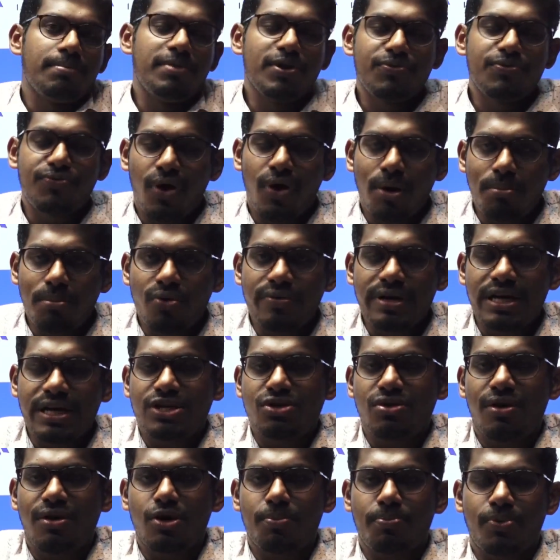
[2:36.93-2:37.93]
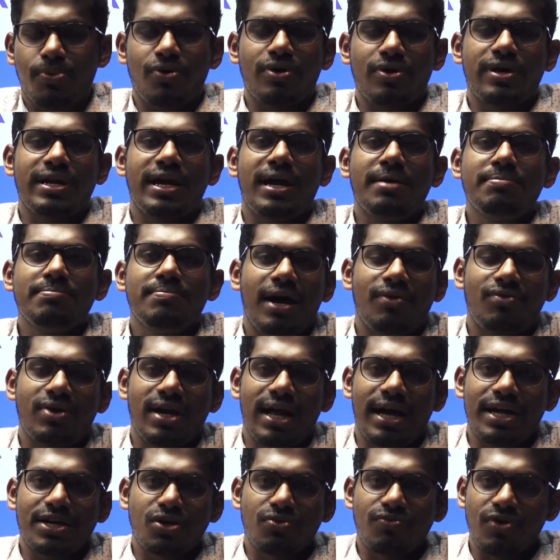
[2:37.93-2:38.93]
Before moving to our program, I would
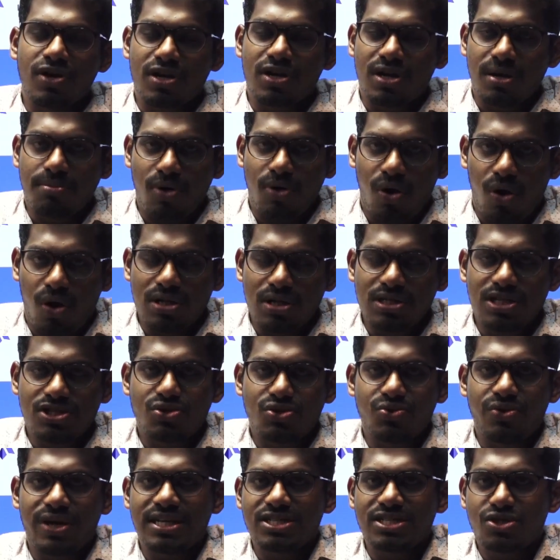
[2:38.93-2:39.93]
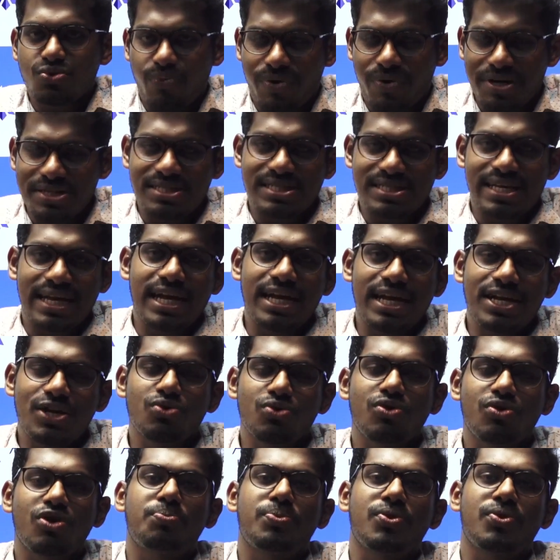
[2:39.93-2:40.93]
like to welcome all the students once again
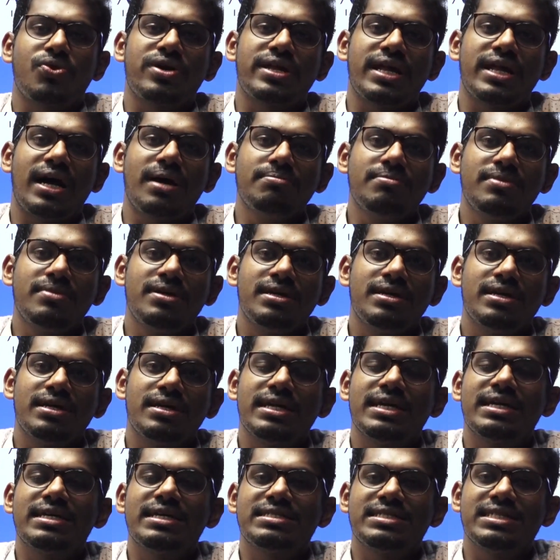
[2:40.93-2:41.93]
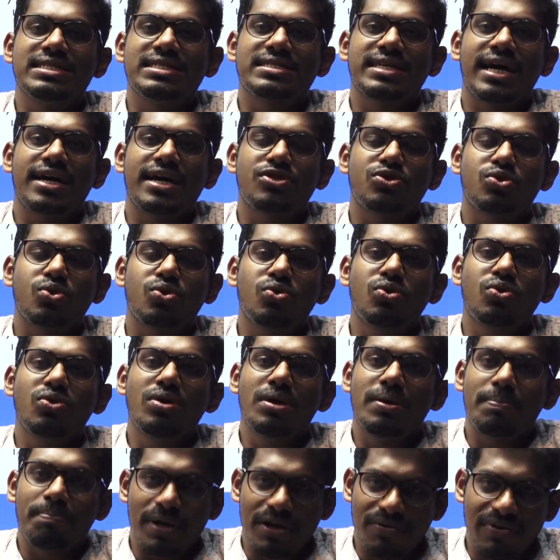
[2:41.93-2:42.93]
to our program Learn CSAT through
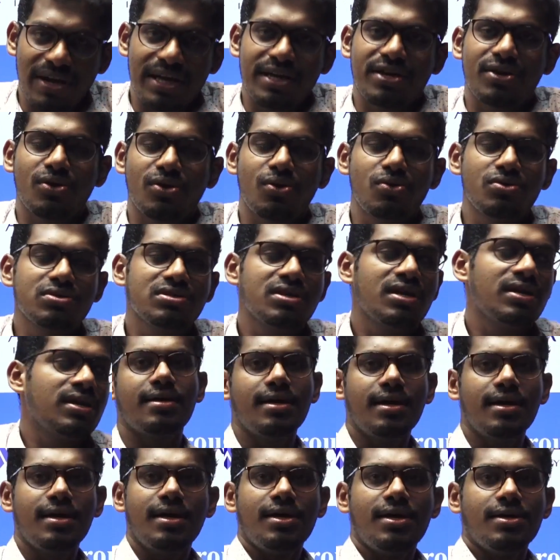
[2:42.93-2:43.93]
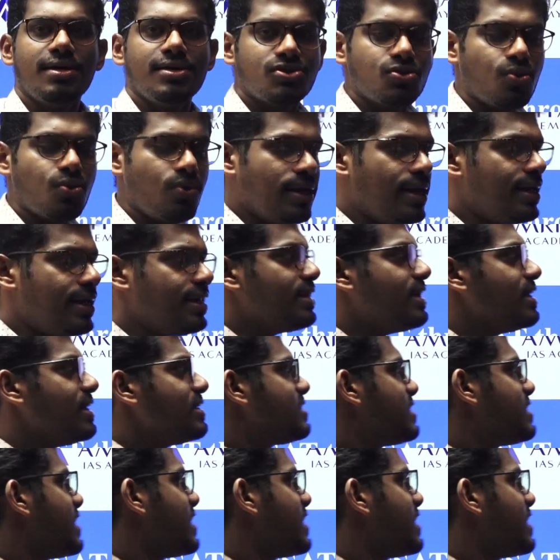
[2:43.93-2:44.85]
PYQs. So in this